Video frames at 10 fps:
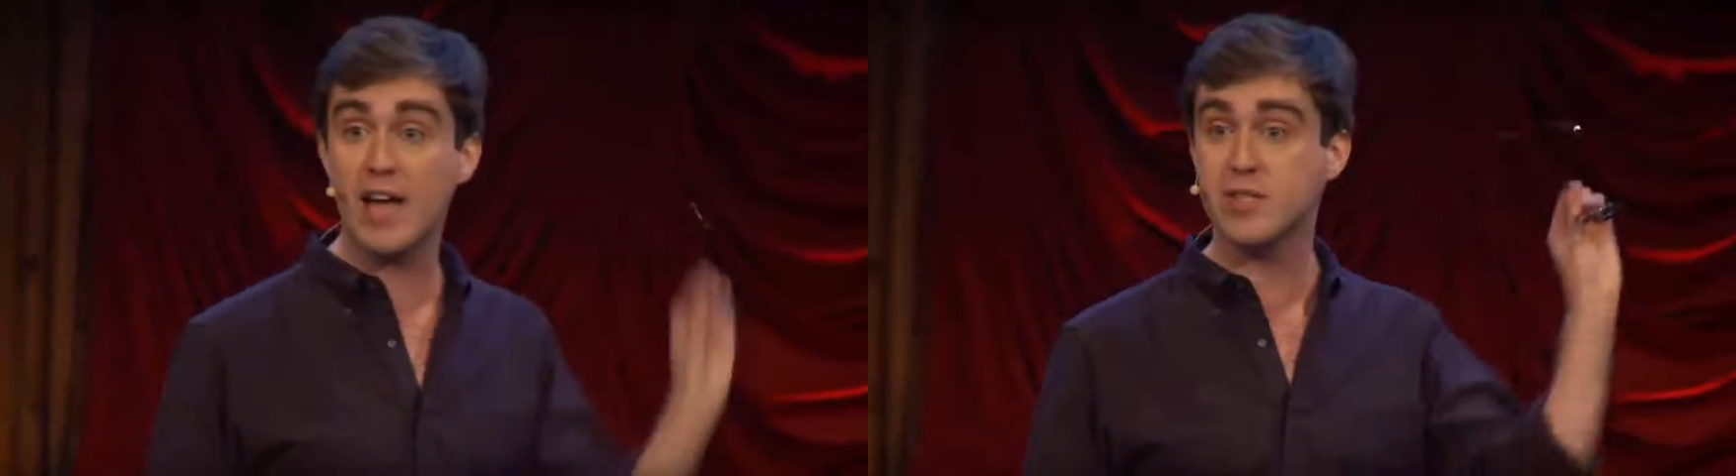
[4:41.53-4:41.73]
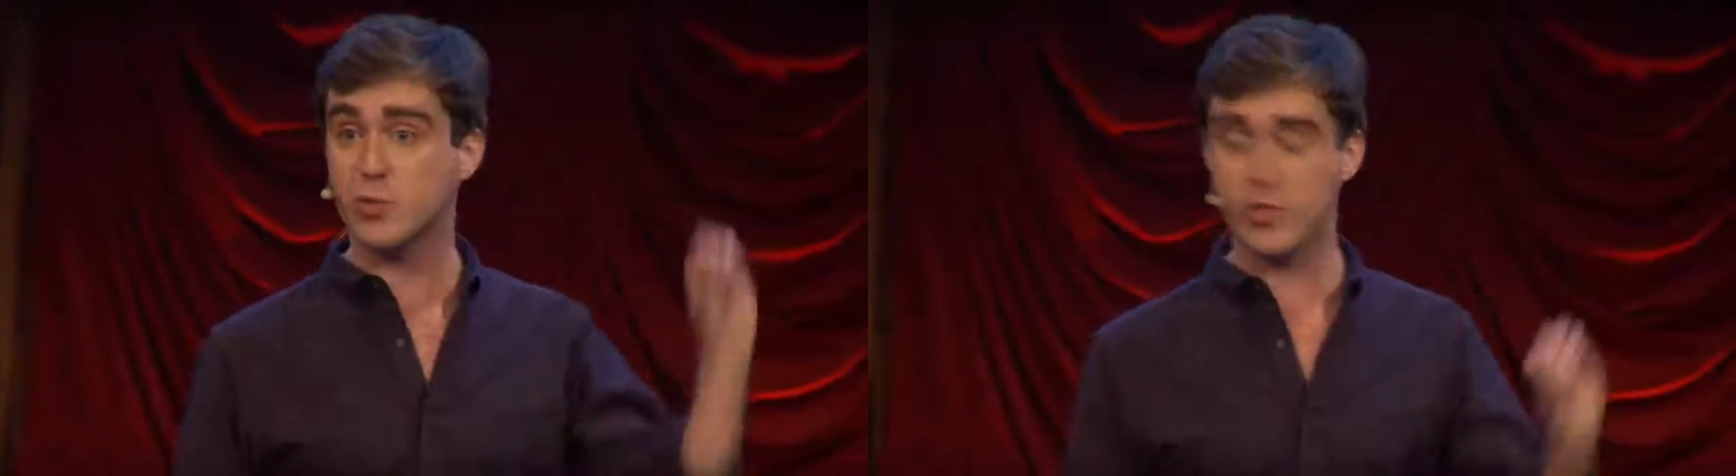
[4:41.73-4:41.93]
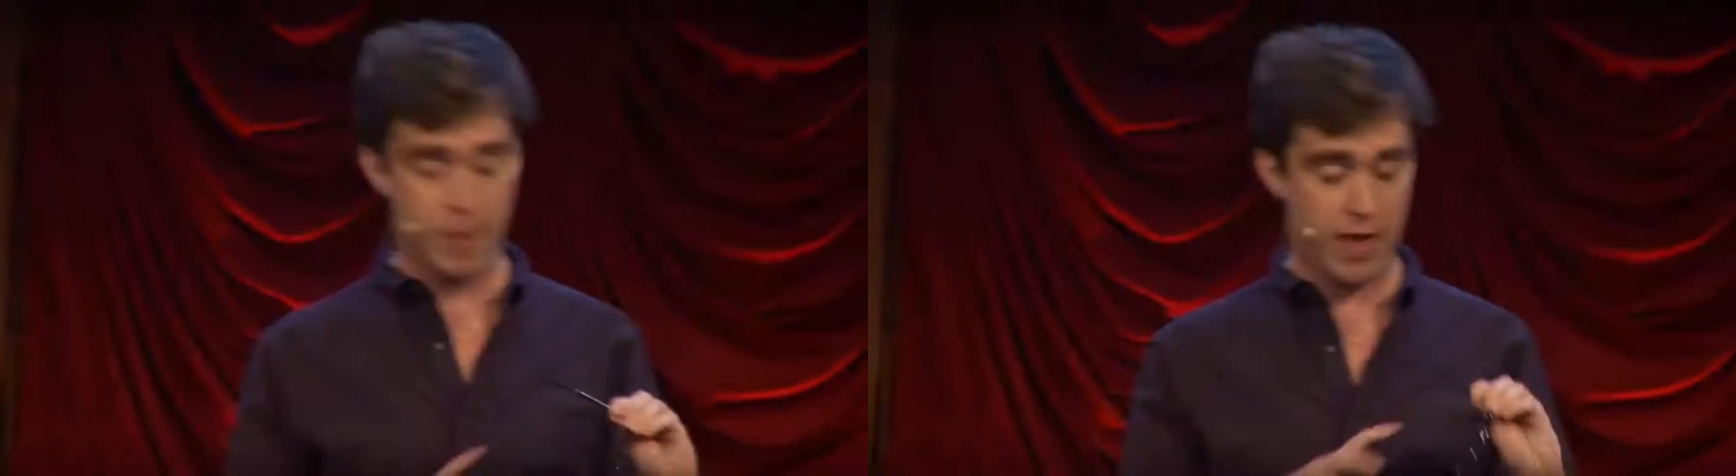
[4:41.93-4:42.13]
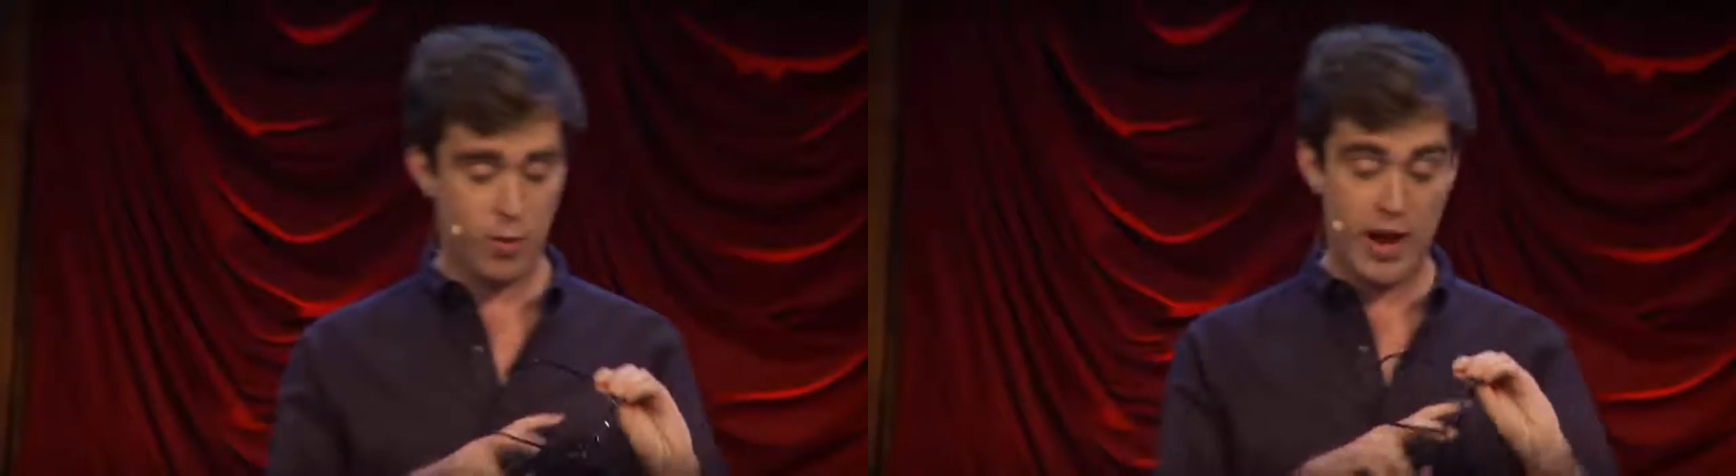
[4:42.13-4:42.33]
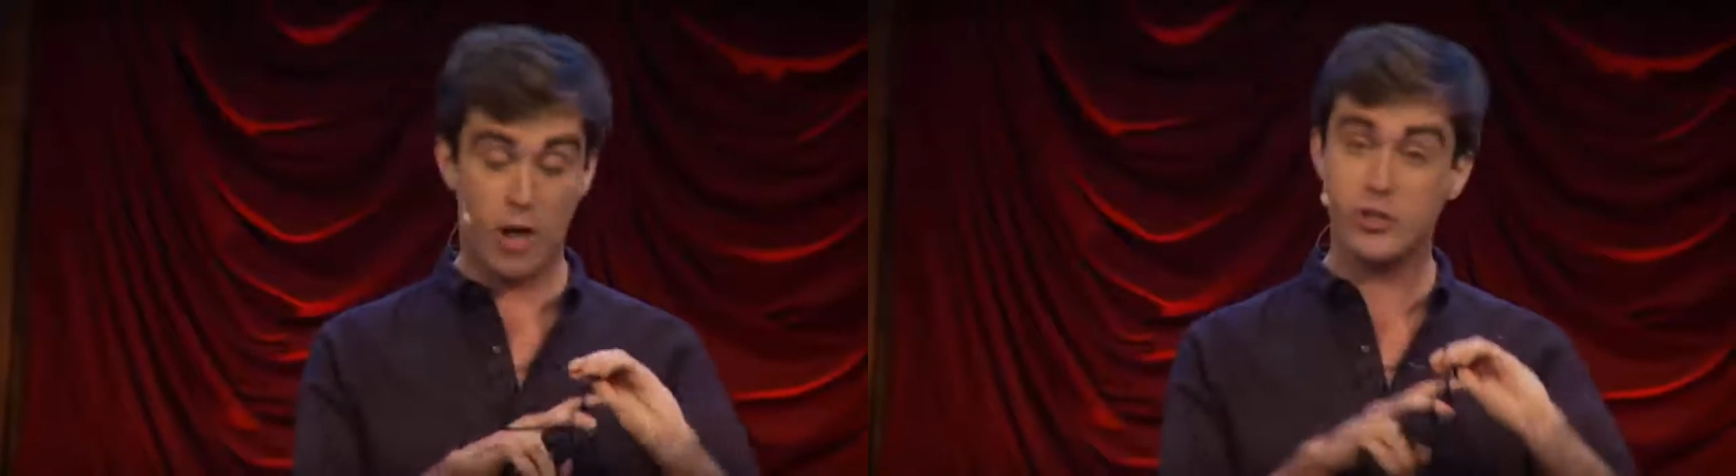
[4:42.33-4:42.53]
my glasses, which,
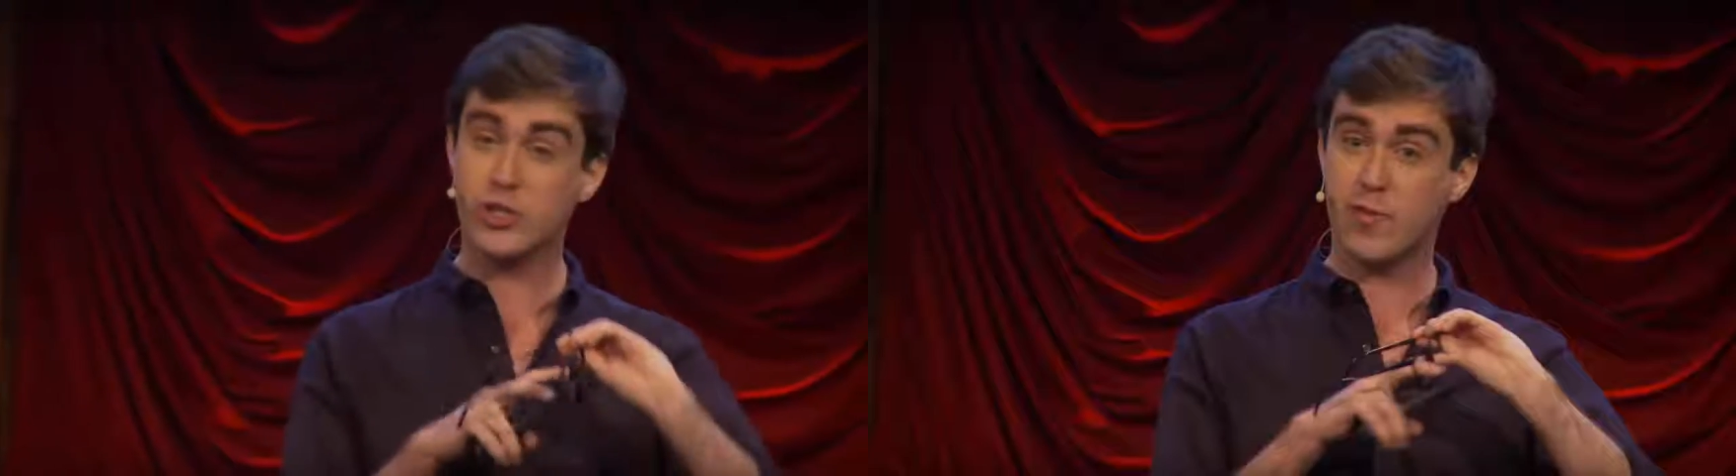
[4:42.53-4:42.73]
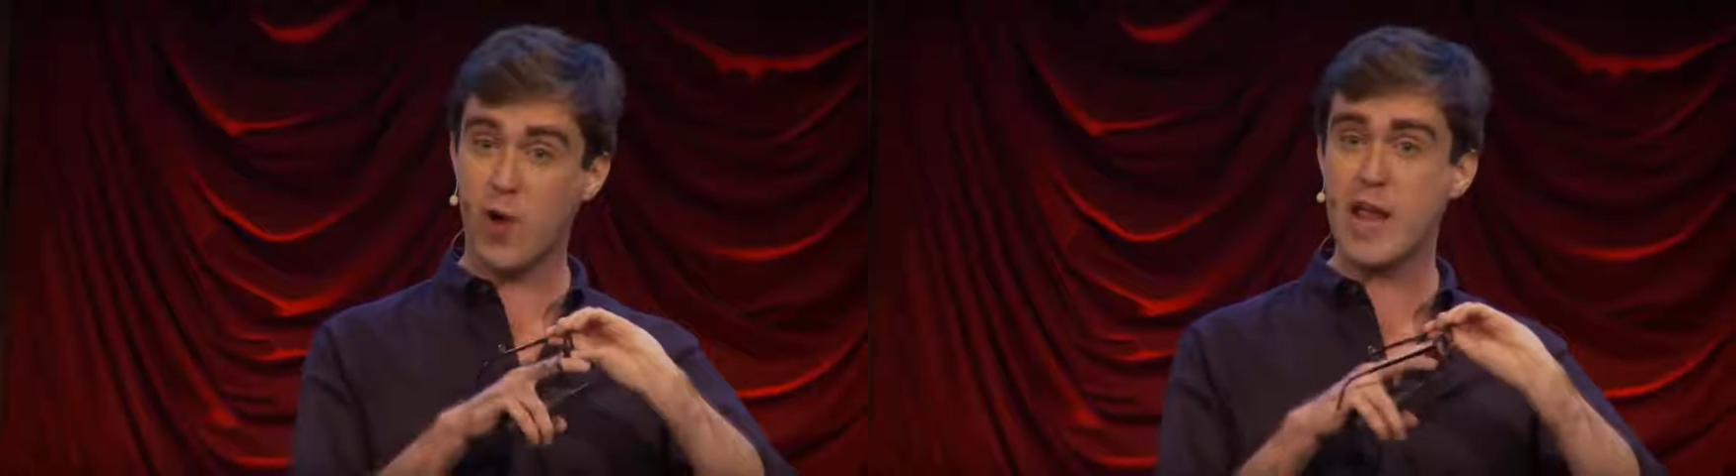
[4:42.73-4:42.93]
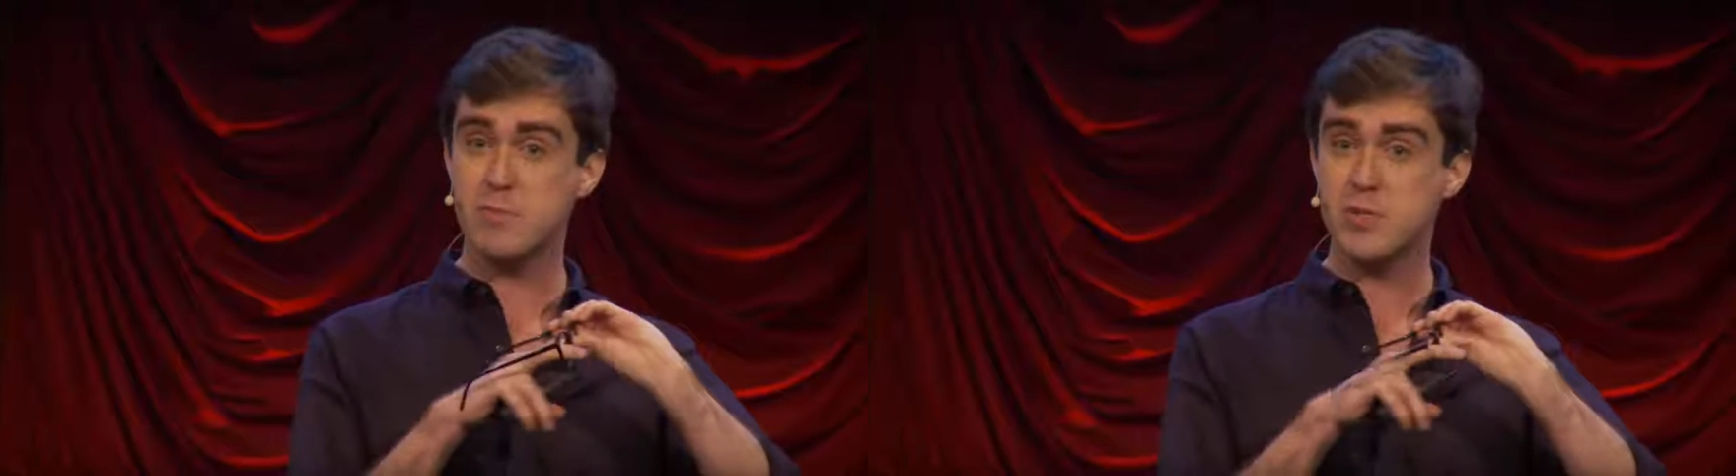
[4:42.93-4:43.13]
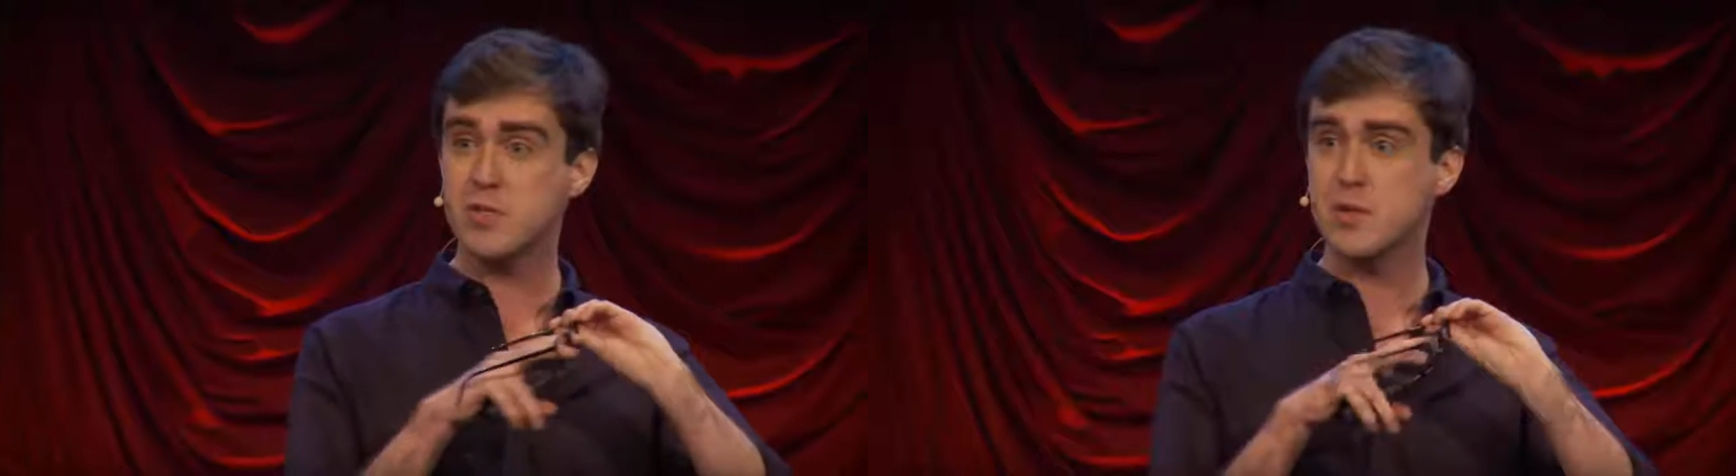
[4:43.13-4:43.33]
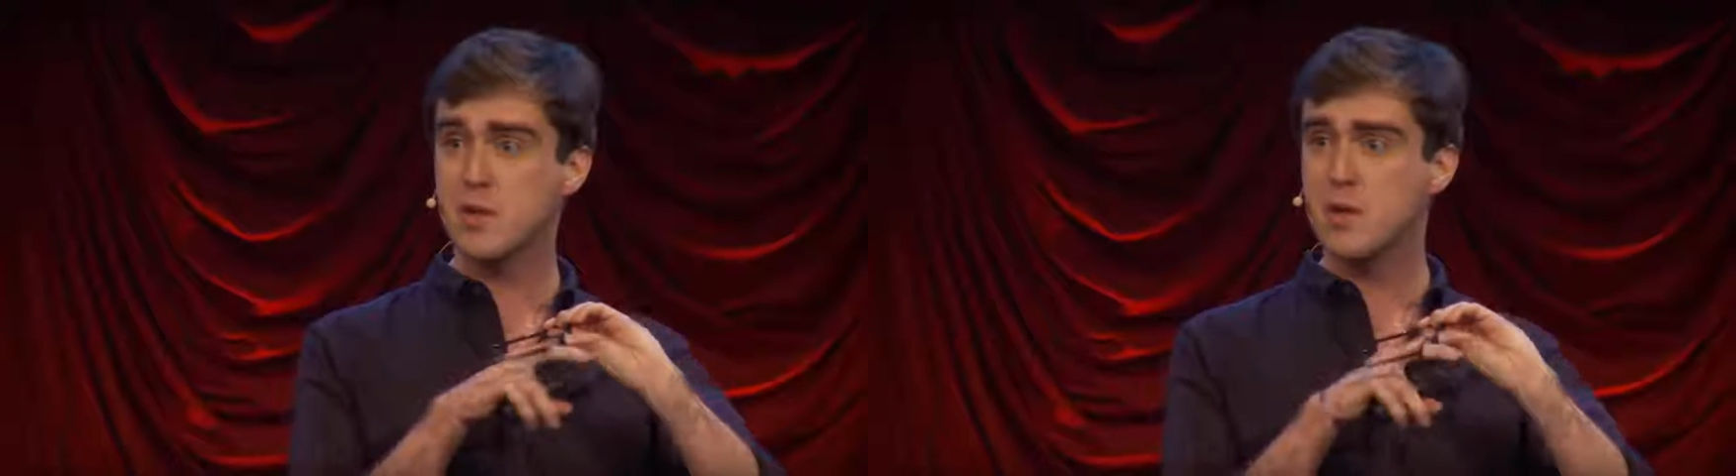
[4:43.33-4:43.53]
by the way, are just
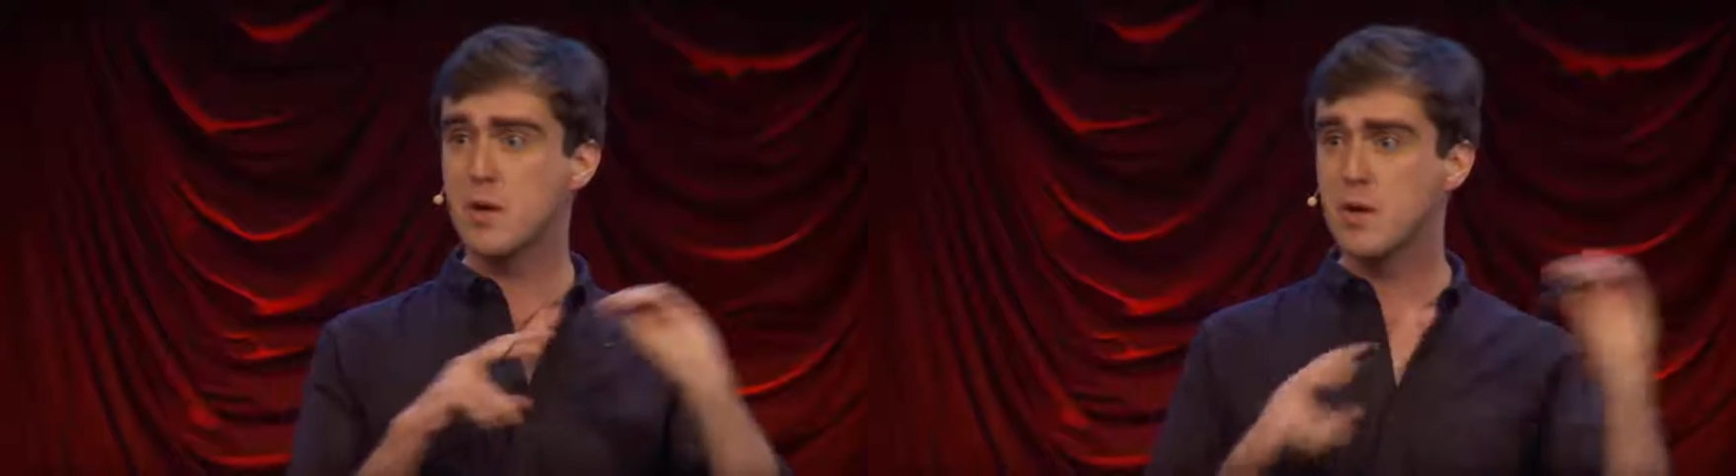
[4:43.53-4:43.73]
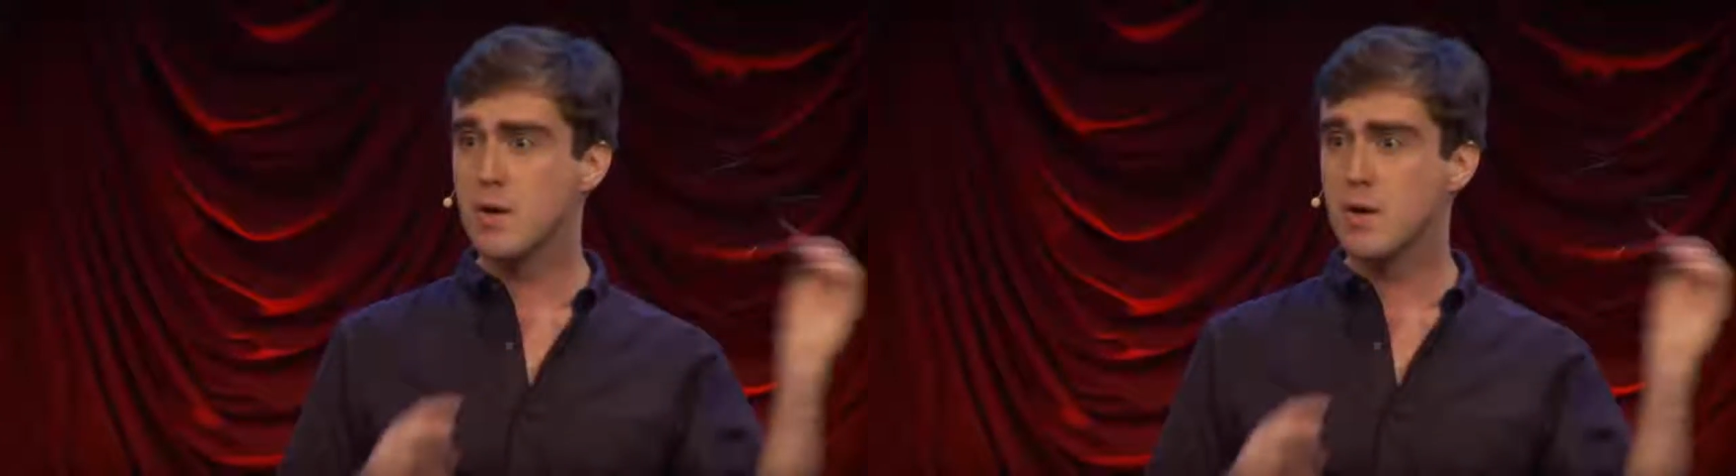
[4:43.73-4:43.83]
frames.